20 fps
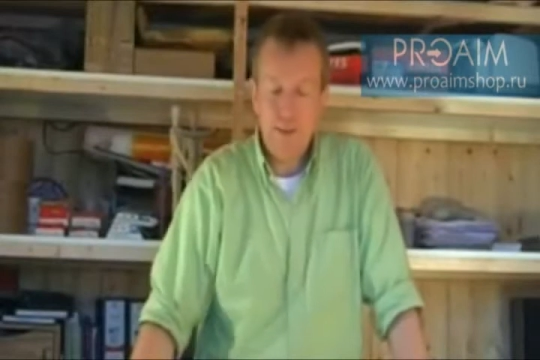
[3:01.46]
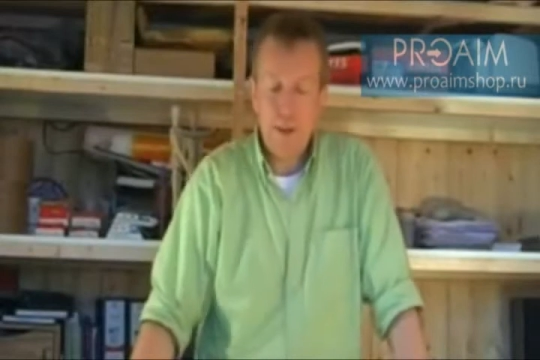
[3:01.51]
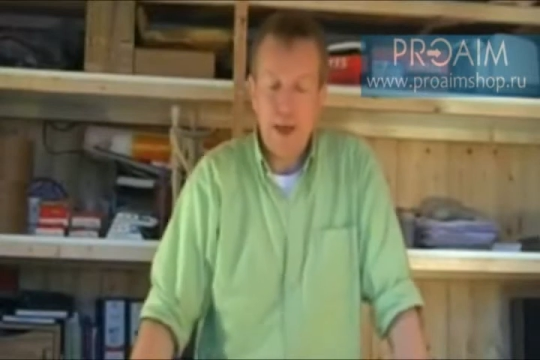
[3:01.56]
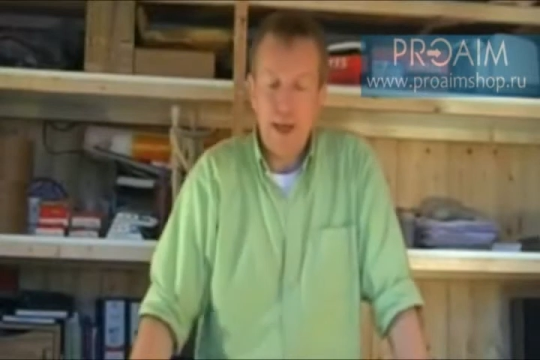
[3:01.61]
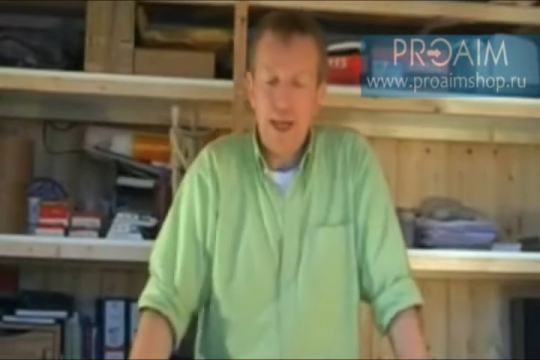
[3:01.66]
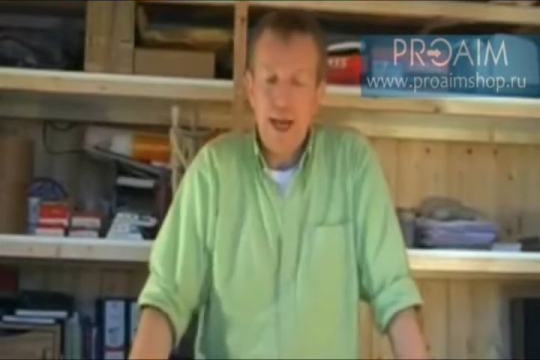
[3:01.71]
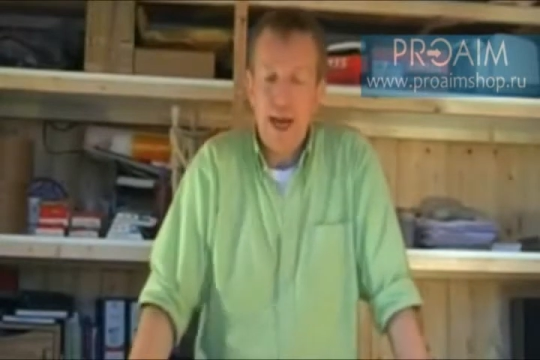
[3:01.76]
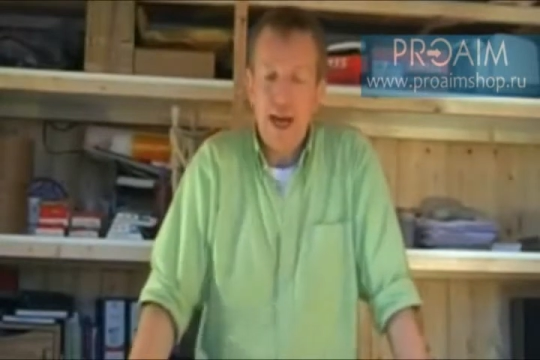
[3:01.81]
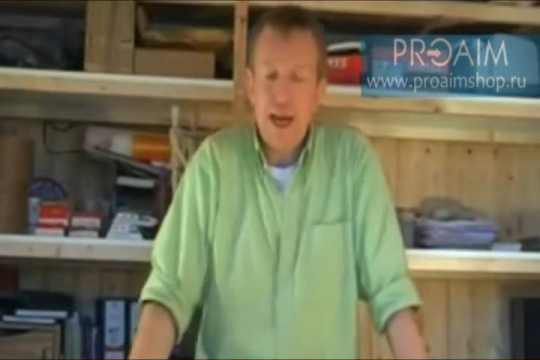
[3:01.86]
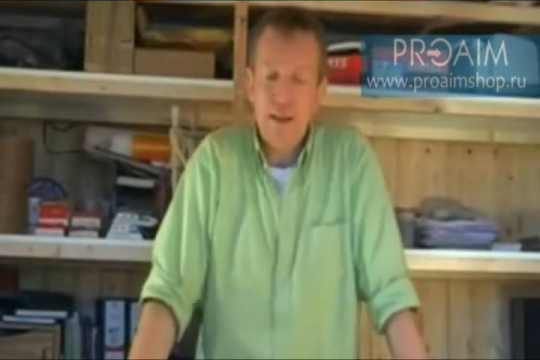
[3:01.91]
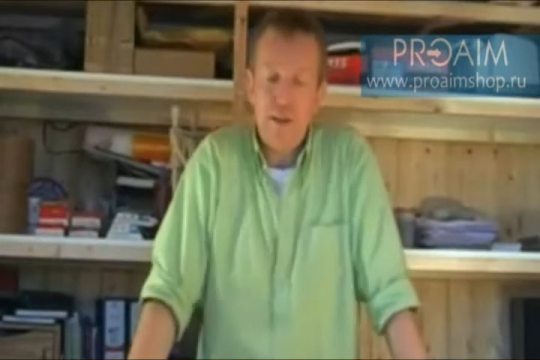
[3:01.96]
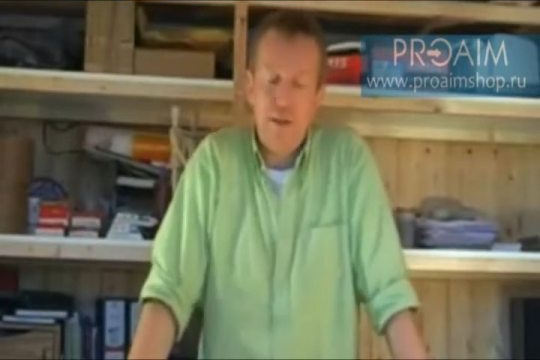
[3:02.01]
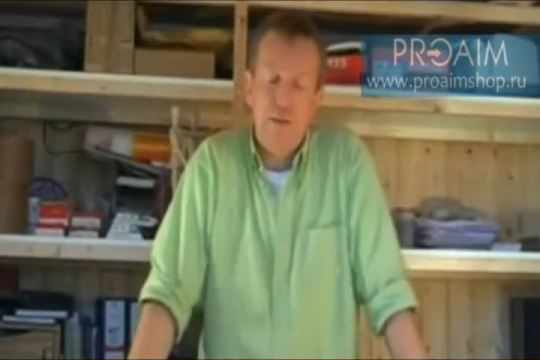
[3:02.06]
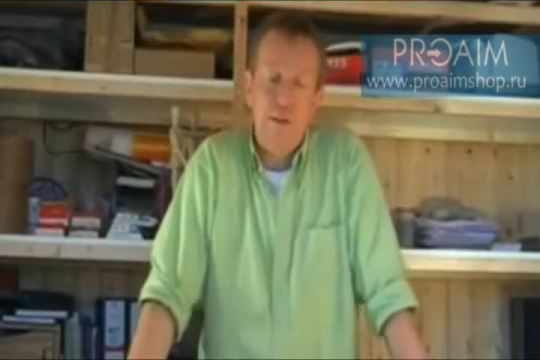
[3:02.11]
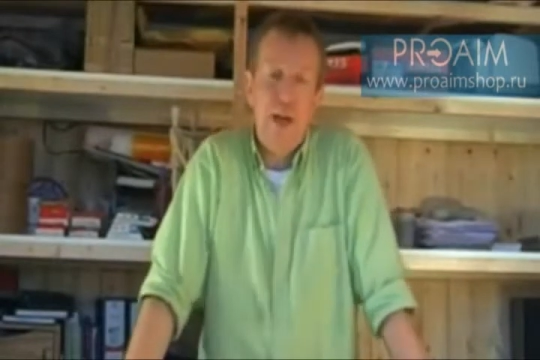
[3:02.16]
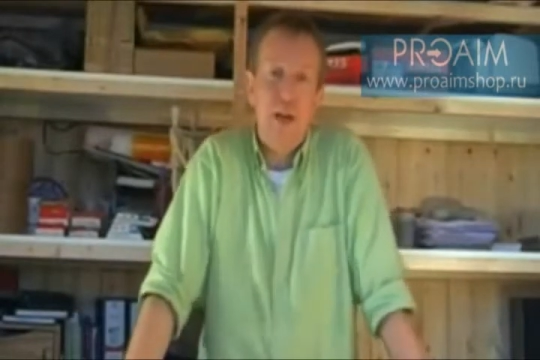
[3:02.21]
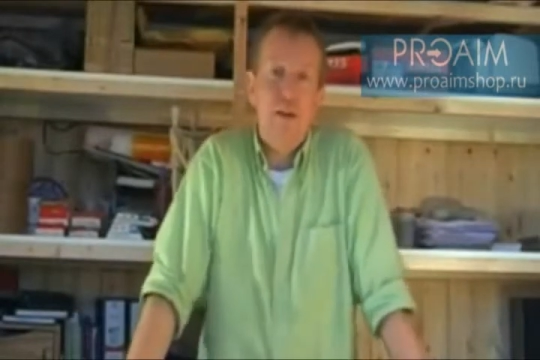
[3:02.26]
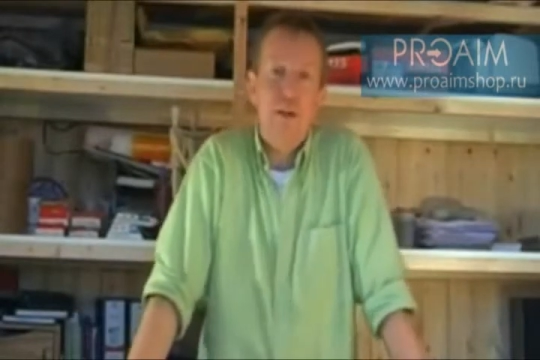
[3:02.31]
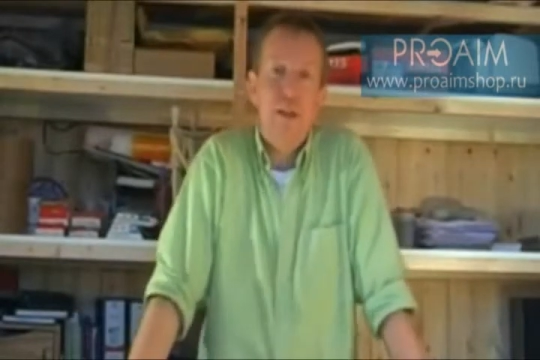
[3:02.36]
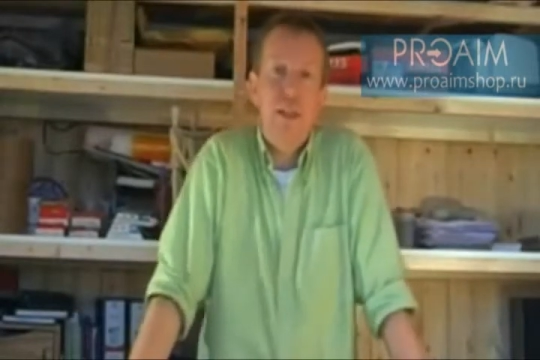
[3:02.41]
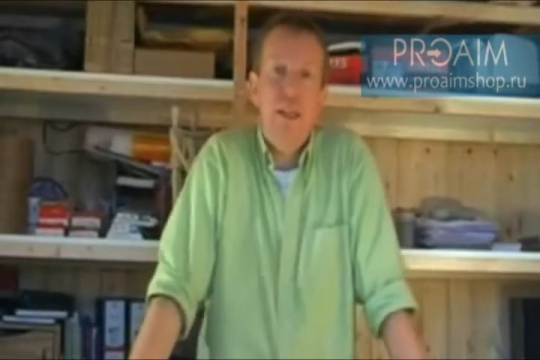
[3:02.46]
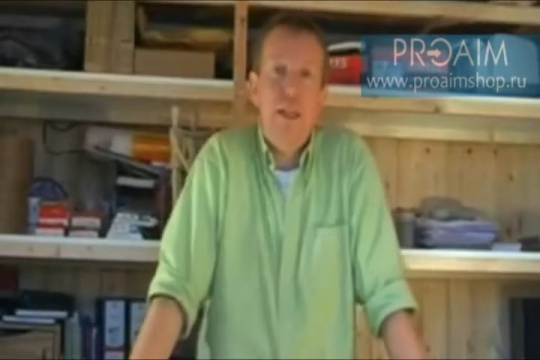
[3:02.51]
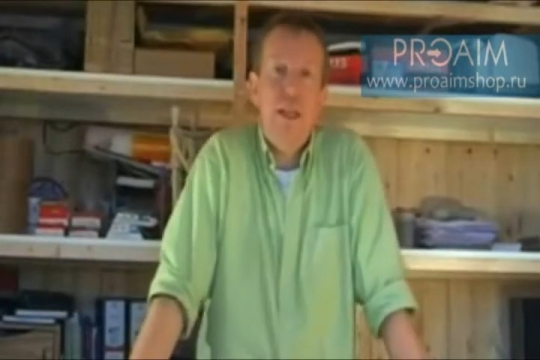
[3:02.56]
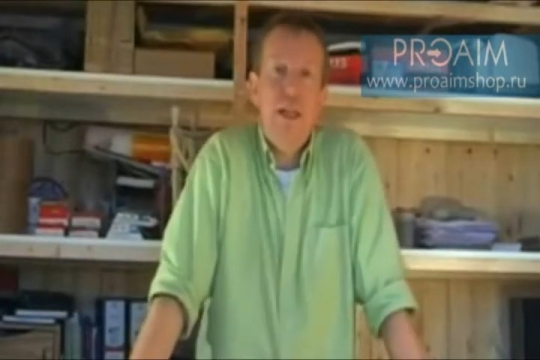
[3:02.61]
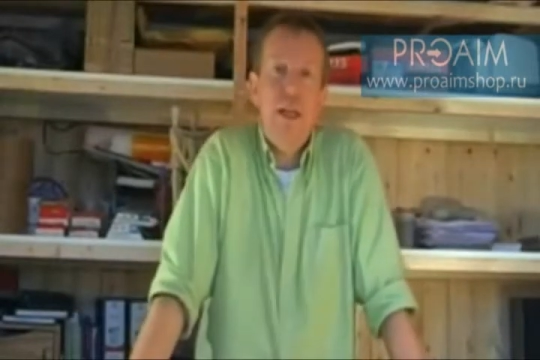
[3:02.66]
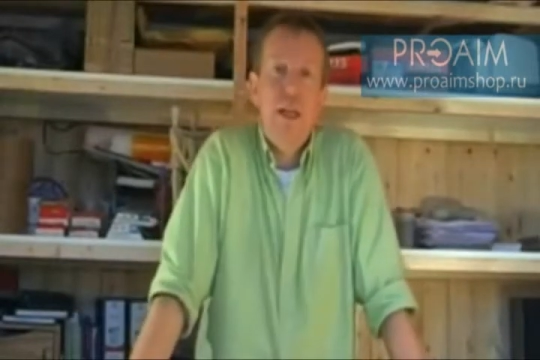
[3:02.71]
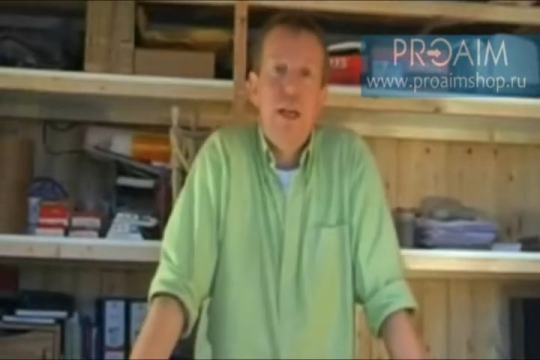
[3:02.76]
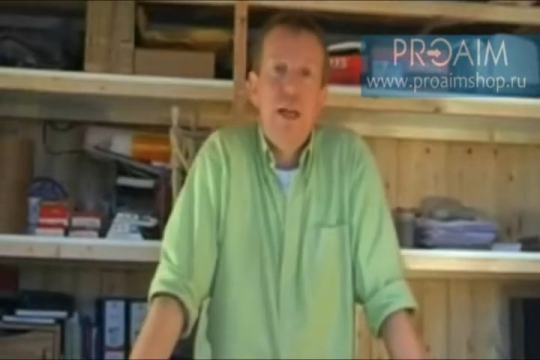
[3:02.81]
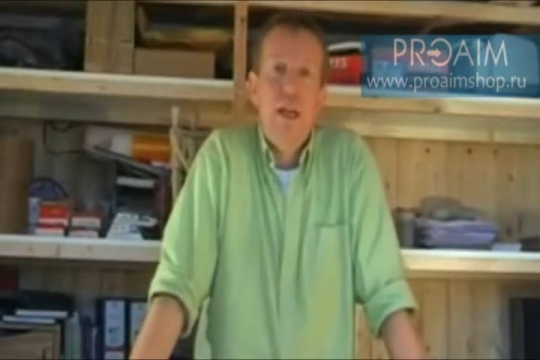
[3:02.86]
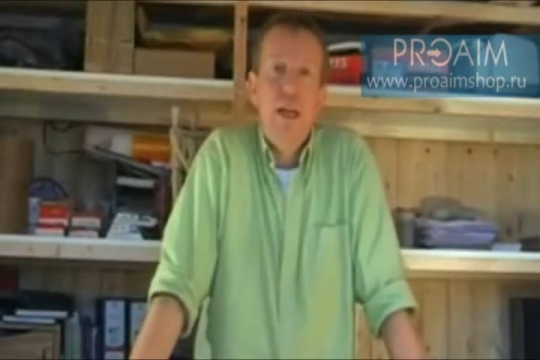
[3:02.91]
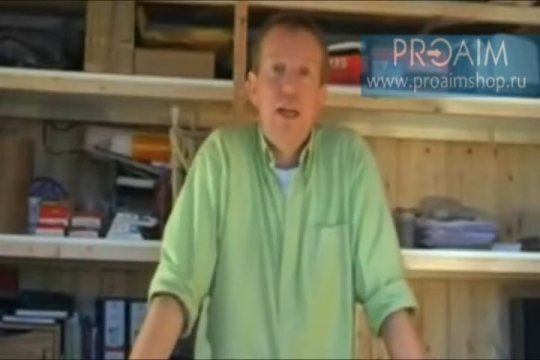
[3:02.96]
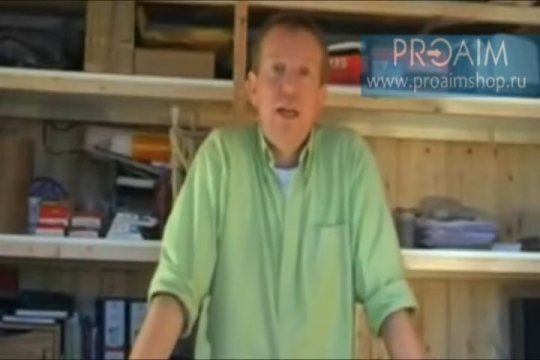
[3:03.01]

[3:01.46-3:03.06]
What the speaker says: on eBay had a very